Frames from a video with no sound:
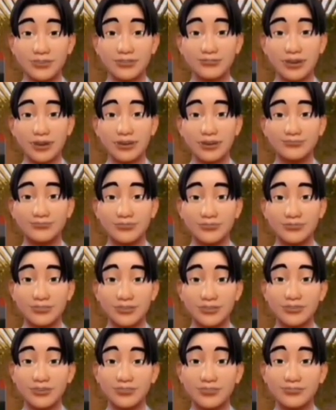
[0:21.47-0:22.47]

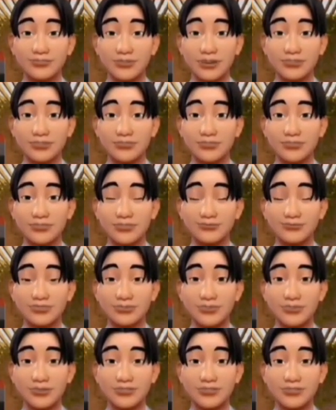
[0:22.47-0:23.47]
power of attorney,
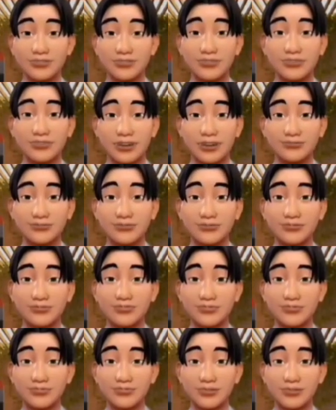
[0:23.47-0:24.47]
and how to get the
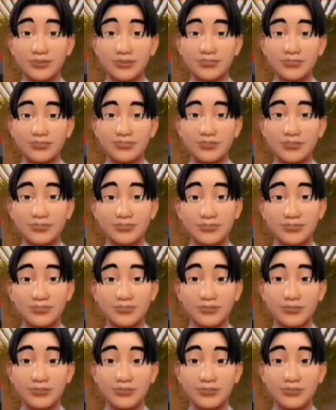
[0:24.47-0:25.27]
property. Okay.